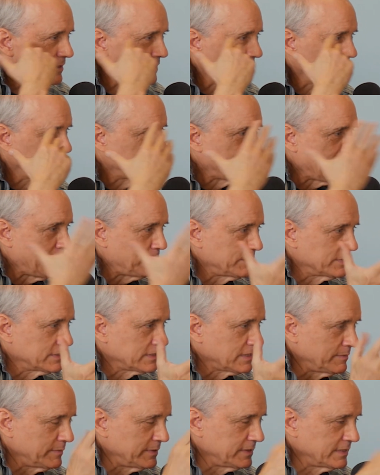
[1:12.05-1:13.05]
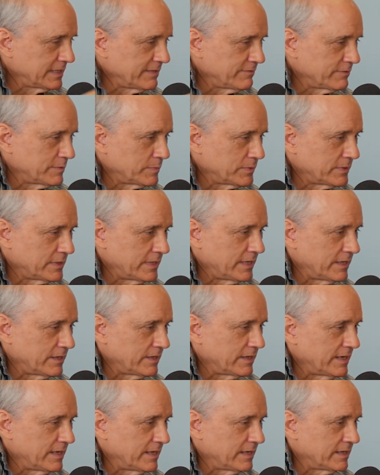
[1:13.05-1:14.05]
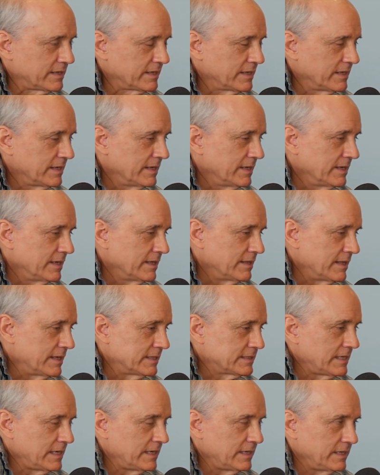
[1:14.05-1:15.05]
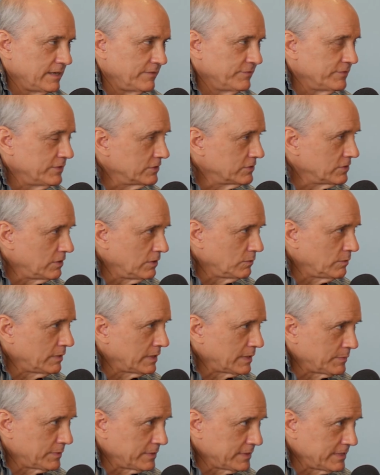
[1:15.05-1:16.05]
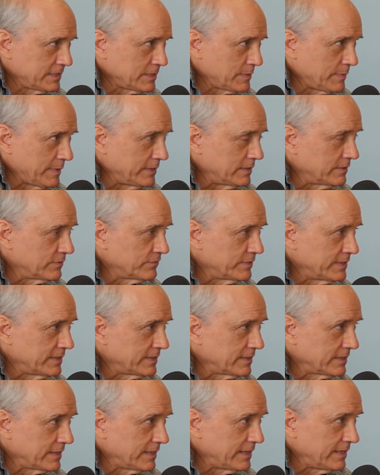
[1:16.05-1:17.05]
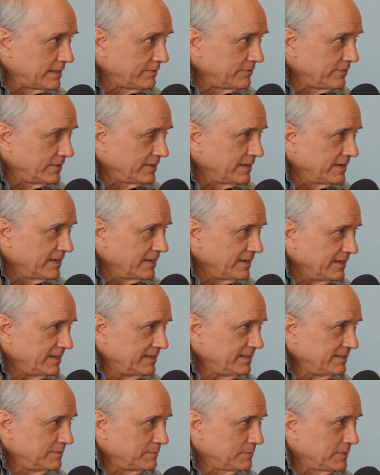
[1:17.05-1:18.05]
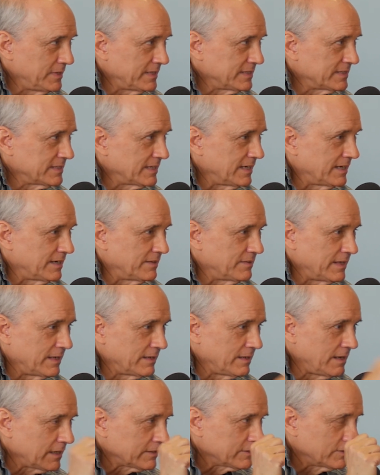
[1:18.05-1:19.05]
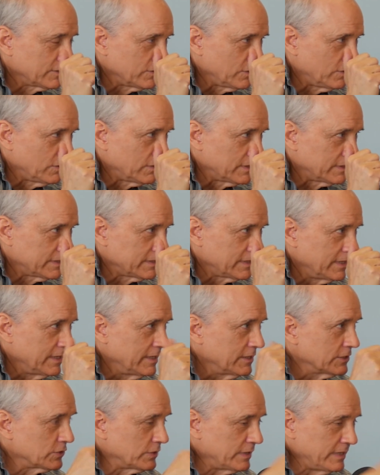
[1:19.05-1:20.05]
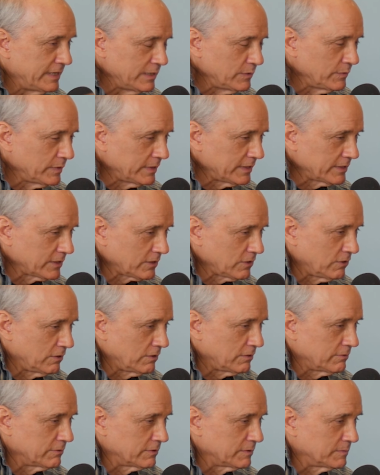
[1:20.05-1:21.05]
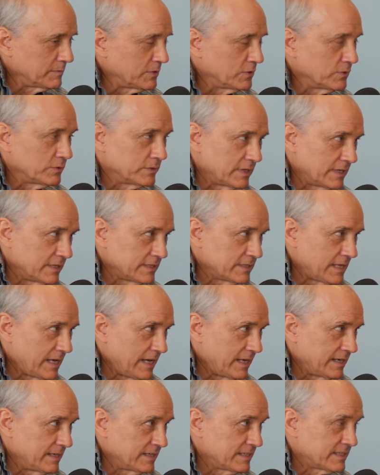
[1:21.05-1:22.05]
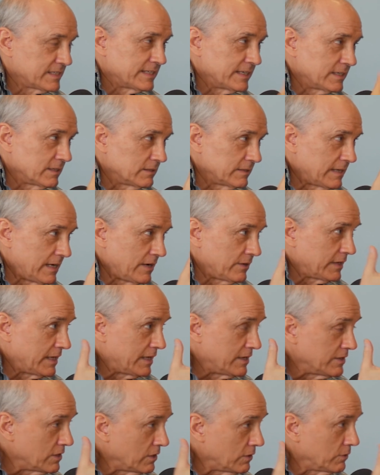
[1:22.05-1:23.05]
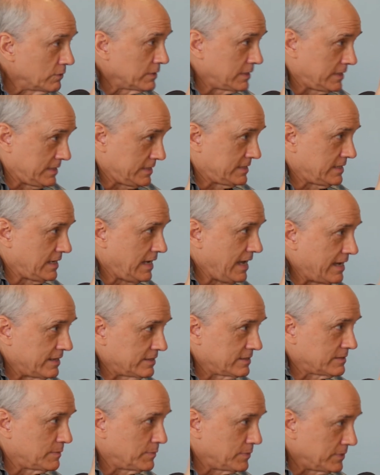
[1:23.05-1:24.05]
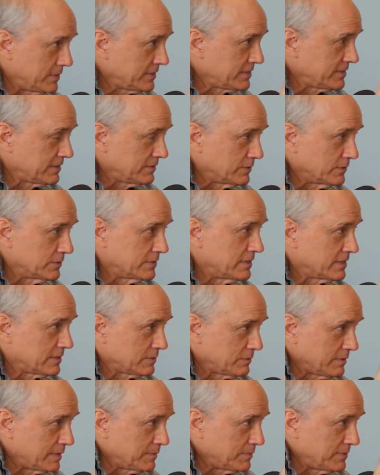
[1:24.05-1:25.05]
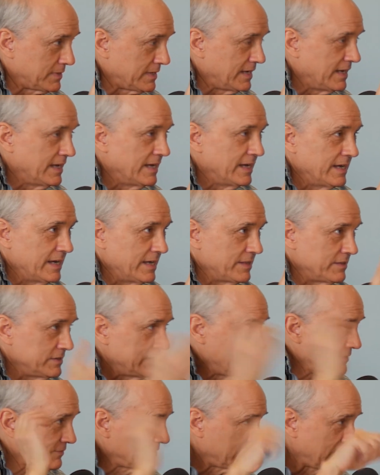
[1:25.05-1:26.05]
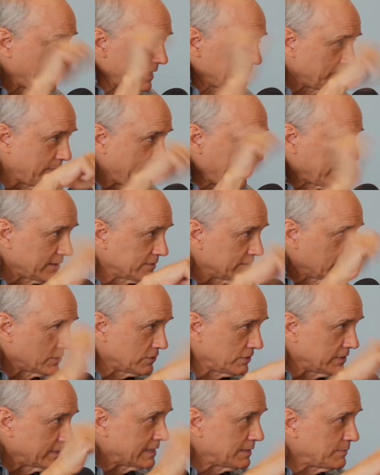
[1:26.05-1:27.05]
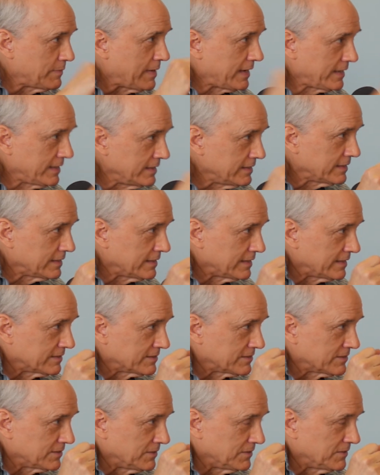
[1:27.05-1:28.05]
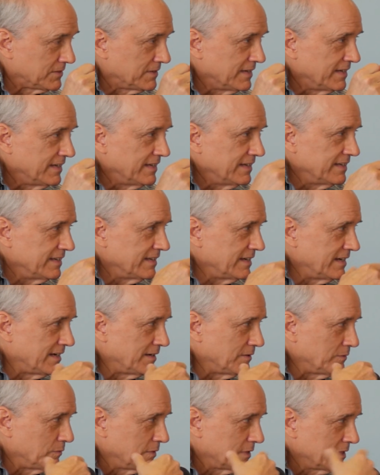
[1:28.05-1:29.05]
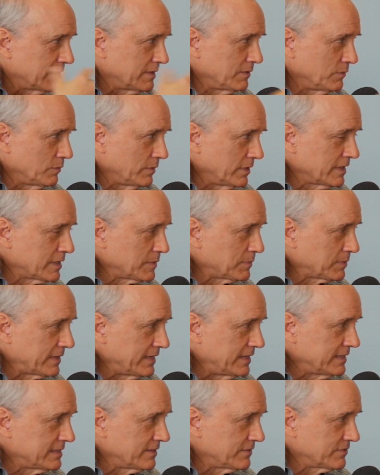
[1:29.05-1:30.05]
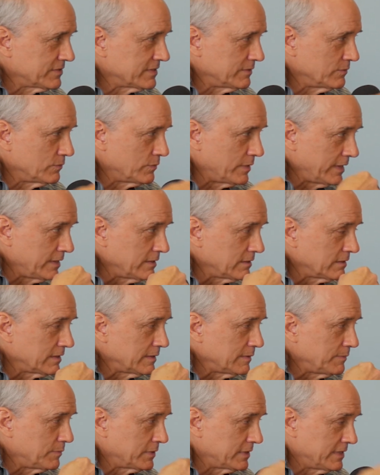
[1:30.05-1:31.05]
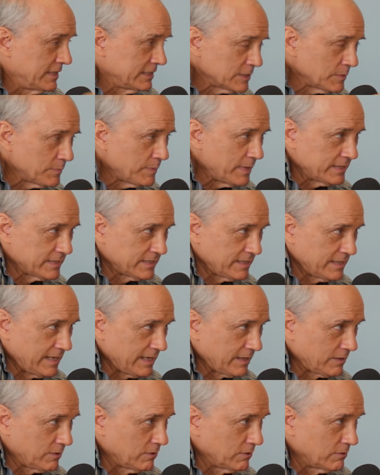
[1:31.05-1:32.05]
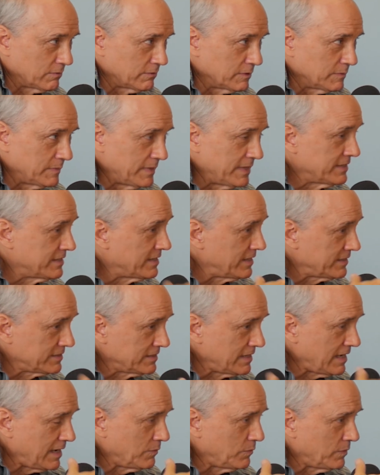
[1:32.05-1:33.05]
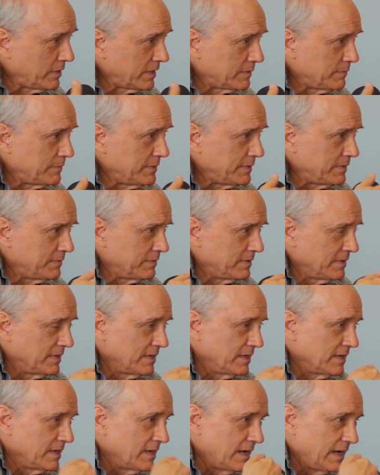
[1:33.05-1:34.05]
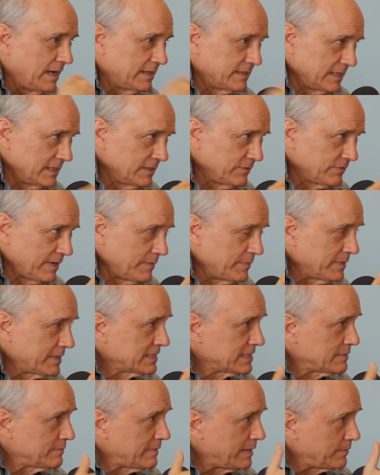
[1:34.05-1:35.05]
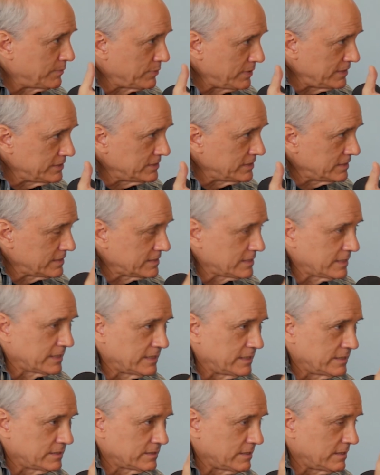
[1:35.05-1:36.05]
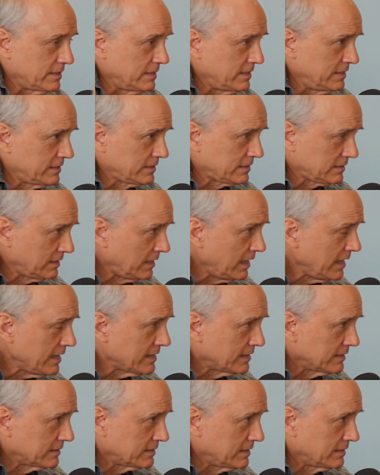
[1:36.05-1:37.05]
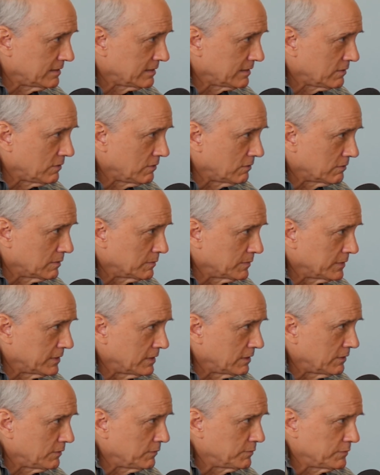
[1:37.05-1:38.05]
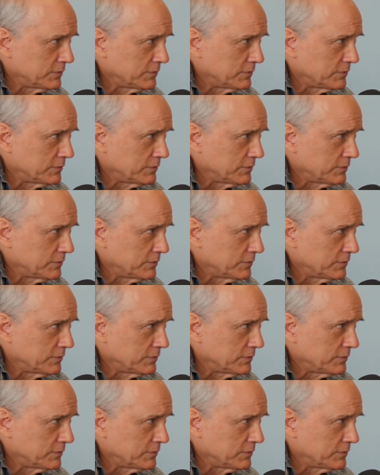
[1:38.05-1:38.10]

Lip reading: These chaplains come in to give the prayer, and they say, if you don't want to participate, you're free to leave. But they lock the doors, so anyone in the courtroom who does that is singled out and noticed as the person who doesn't want to pray. And then you have to bang on the door to get back in again. So one of the plaintiffs regularly participates in that courtroom and does not want to be identified because it might prejudice against his client in the courtroom.